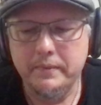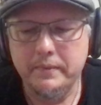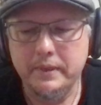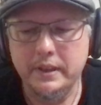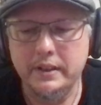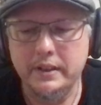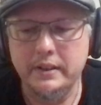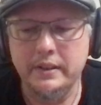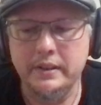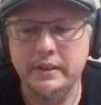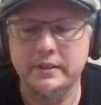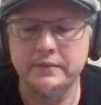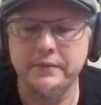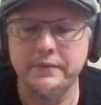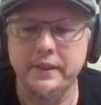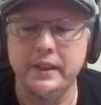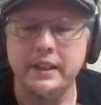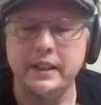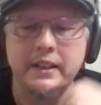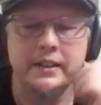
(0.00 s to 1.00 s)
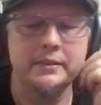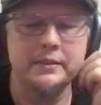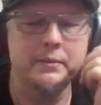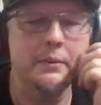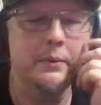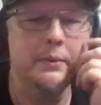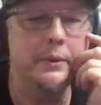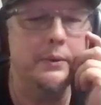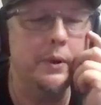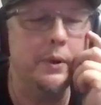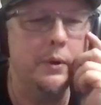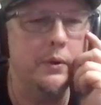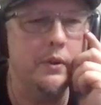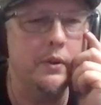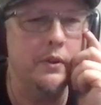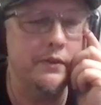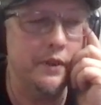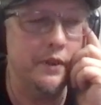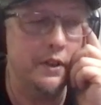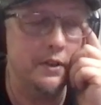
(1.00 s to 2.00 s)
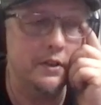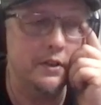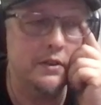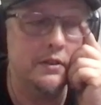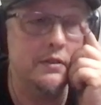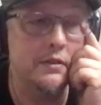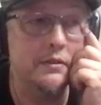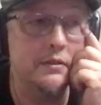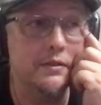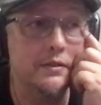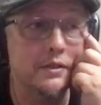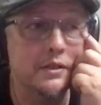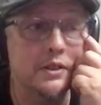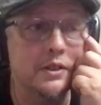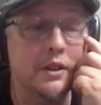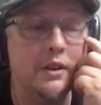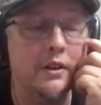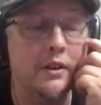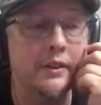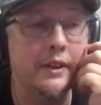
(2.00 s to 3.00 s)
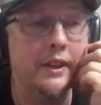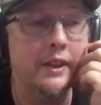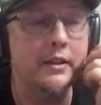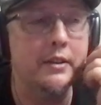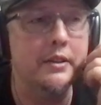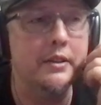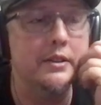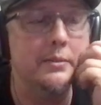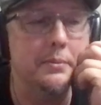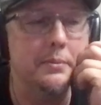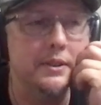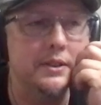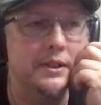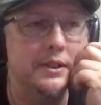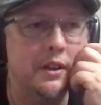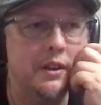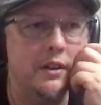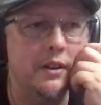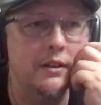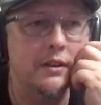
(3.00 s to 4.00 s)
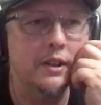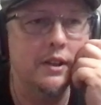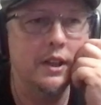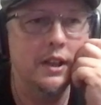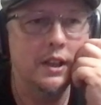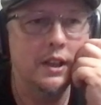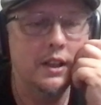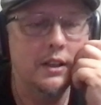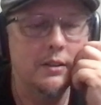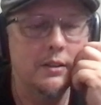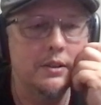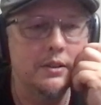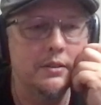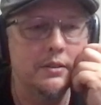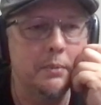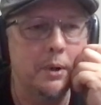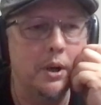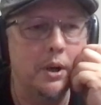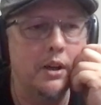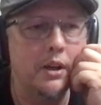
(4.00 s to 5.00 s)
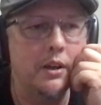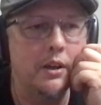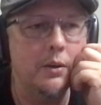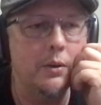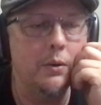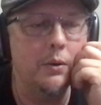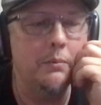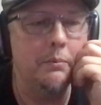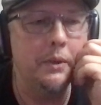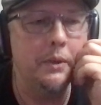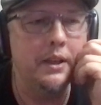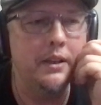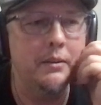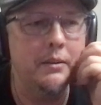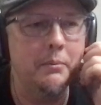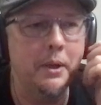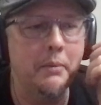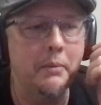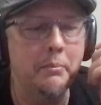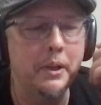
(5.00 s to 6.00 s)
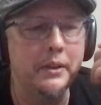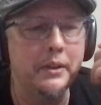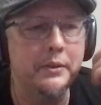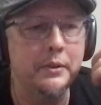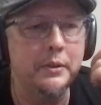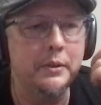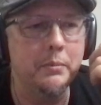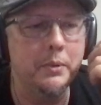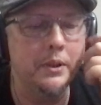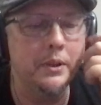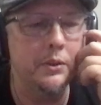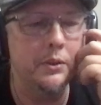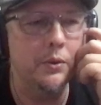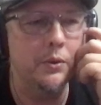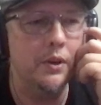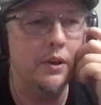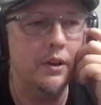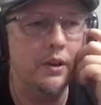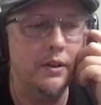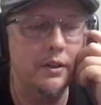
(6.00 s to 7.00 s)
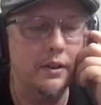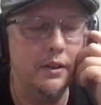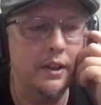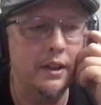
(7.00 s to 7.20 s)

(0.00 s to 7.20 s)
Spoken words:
It's funny because when we wrote the first song, that Christmas song, just Mario and me in my bedroom and Dora,